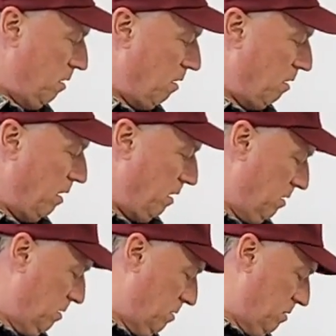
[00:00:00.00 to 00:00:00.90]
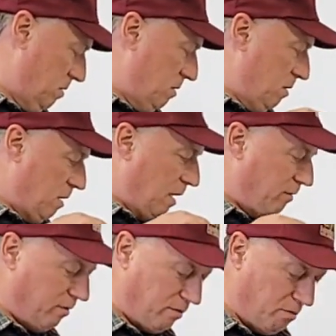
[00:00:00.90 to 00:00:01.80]
All right. How
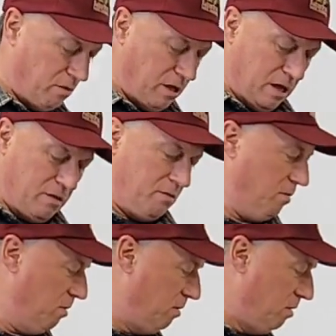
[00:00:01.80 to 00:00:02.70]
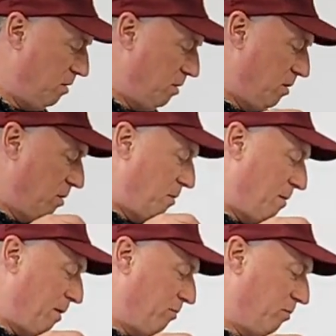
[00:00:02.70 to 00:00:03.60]
does this go together?
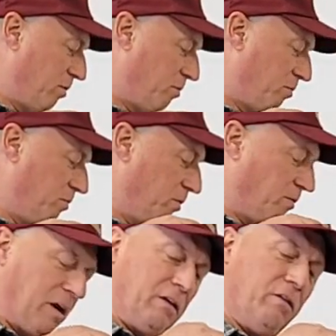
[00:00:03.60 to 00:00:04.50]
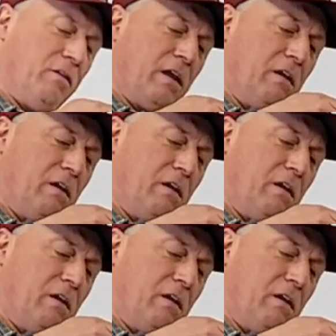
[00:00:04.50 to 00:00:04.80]
Maybe I shouldn't have threw the directions